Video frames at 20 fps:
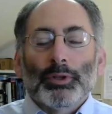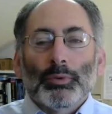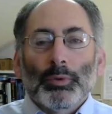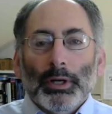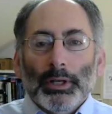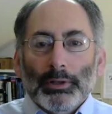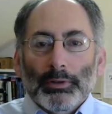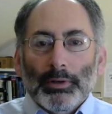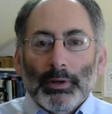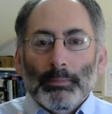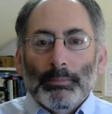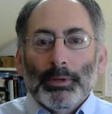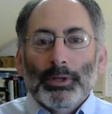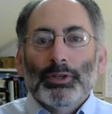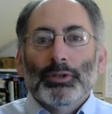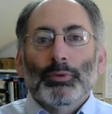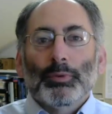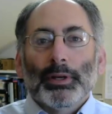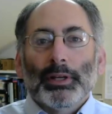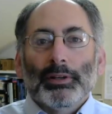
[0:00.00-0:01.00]
you want to
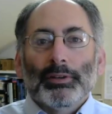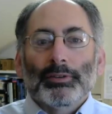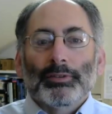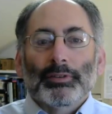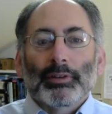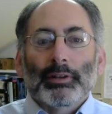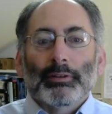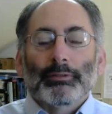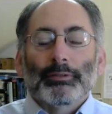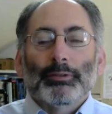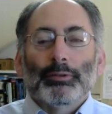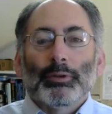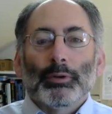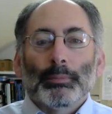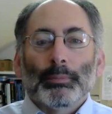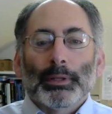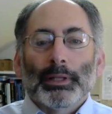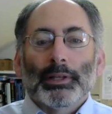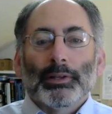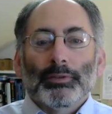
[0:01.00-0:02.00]
habituate yourself to a
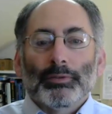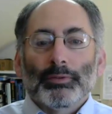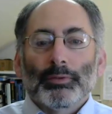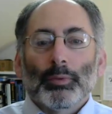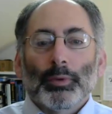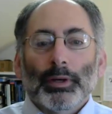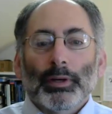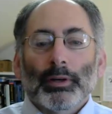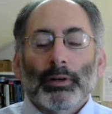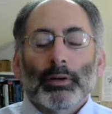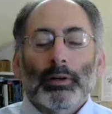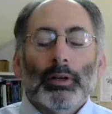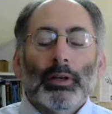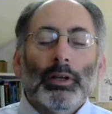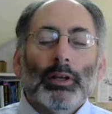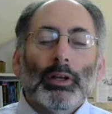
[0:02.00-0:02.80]
place where